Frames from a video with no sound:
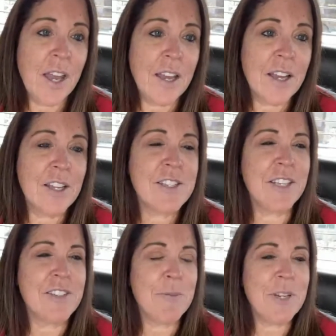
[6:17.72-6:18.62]
Let's see,
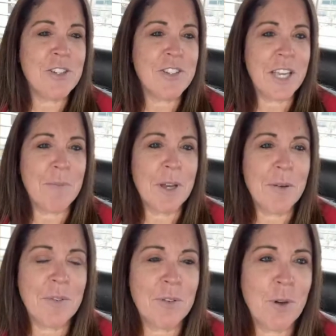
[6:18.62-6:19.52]
somebody just came
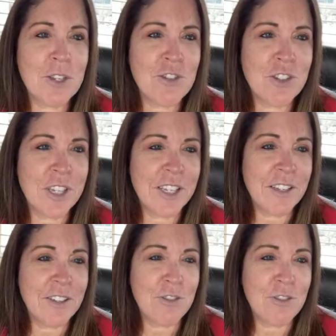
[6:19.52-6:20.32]
up with a question.